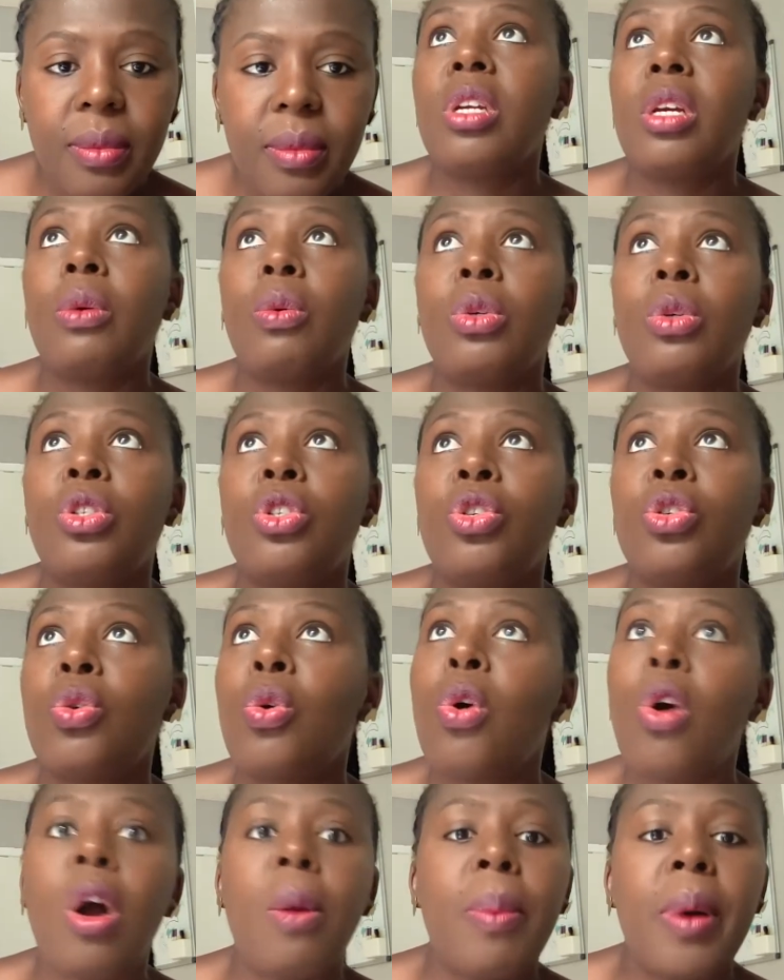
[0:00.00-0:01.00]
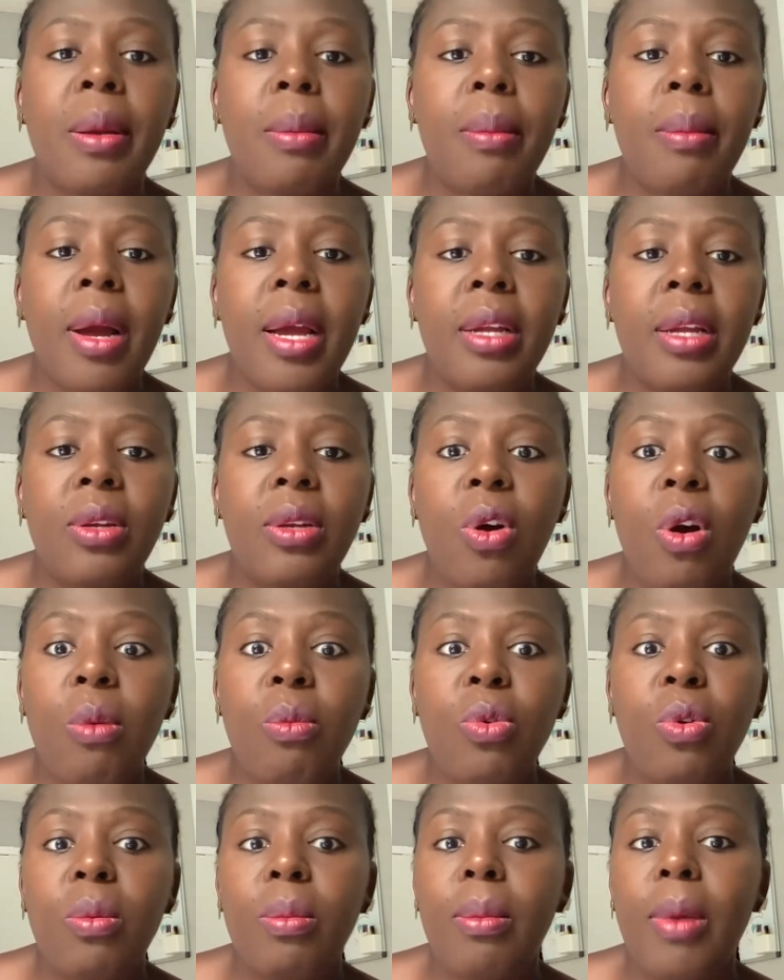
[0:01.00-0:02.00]
He would show up at my
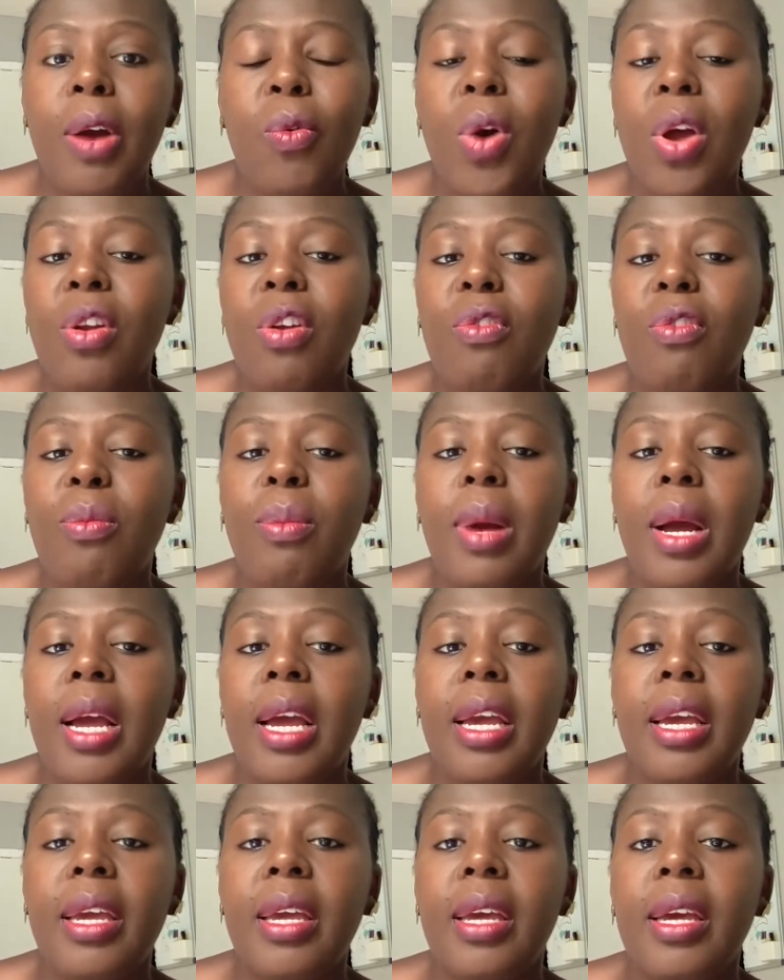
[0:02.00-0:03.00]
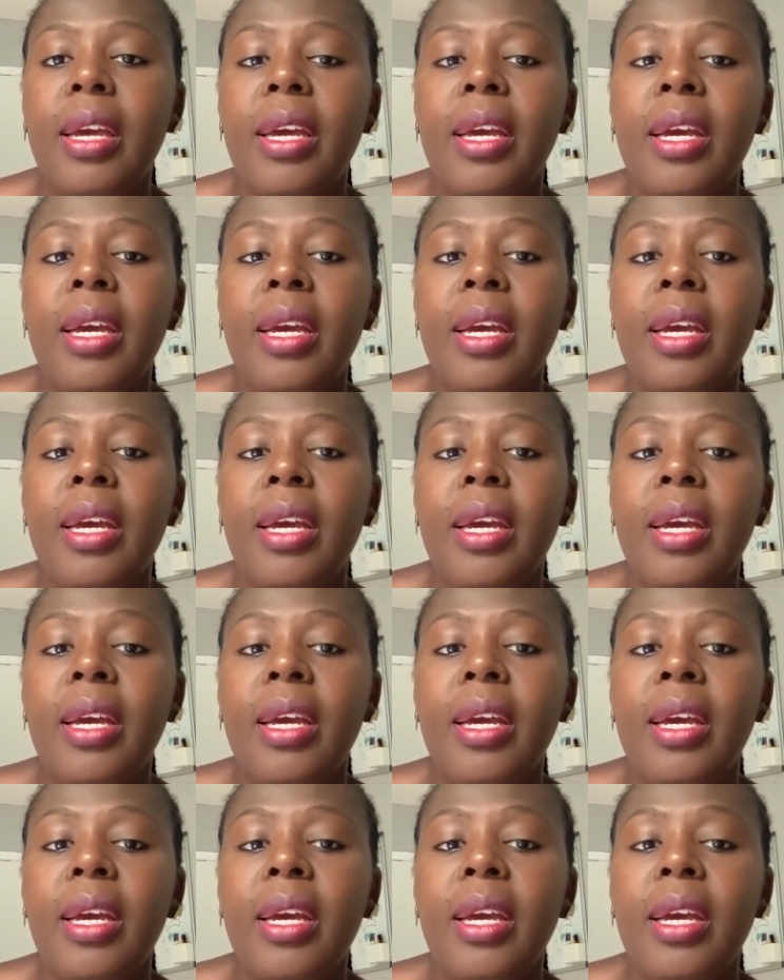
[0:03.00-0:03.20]
dorm room. One of my